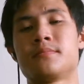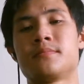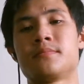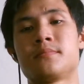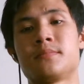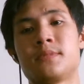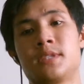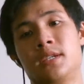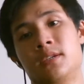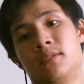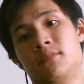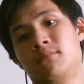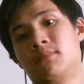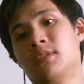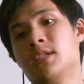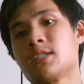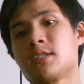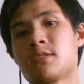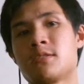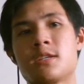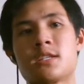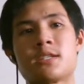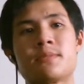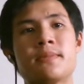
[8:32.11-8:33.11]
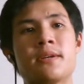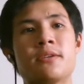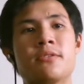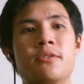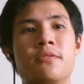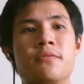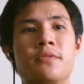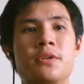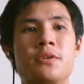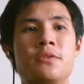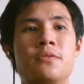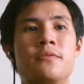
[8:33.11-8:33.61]
Yeah, that's my
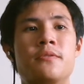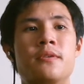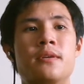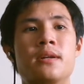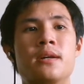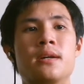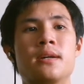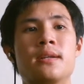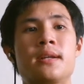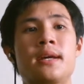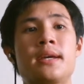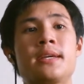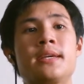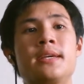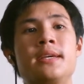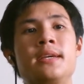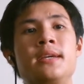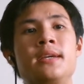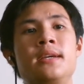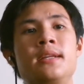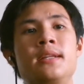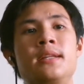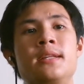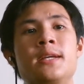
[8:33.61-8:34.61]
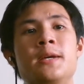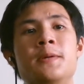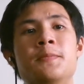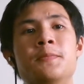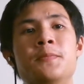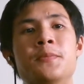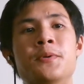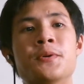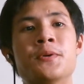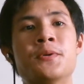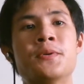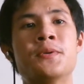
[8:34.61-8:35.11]
review for the Nike
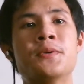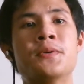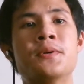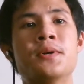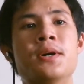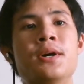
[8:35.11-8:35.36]
Tiempo